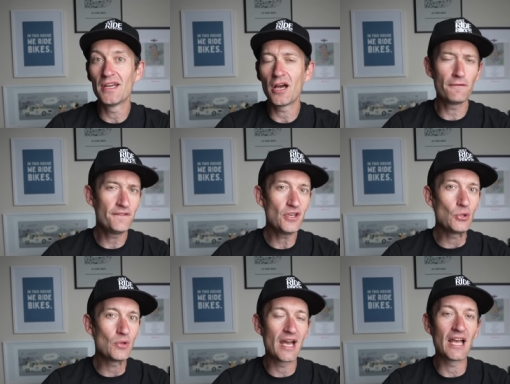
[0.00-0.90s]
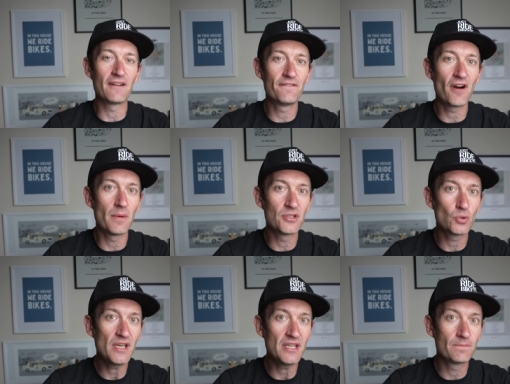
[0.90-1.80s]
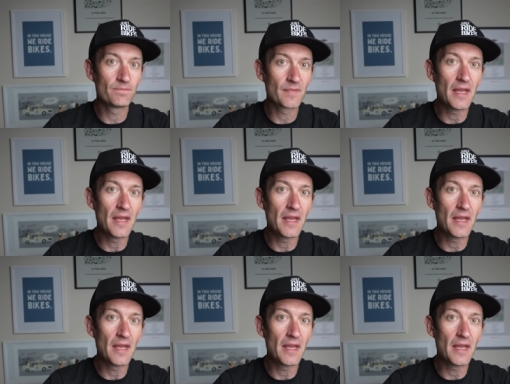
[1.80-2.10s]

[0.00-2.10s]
are few and far between.